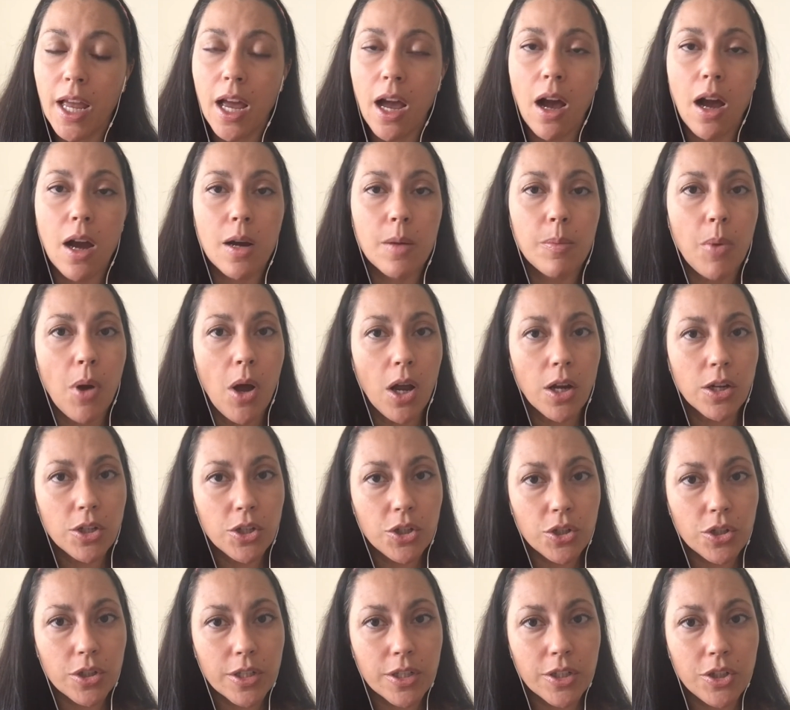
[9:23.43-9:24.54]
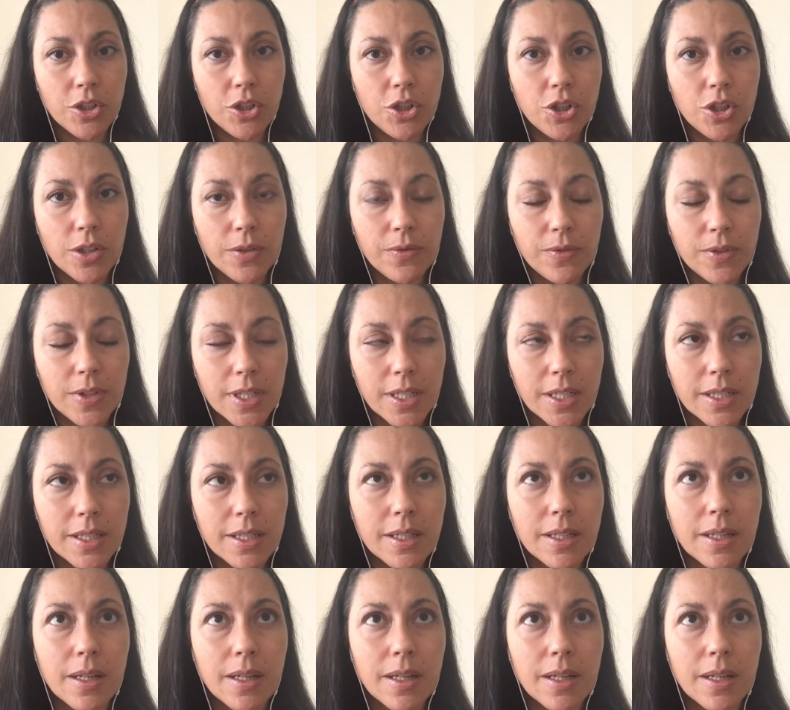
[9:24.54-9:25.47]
our posture is shifted,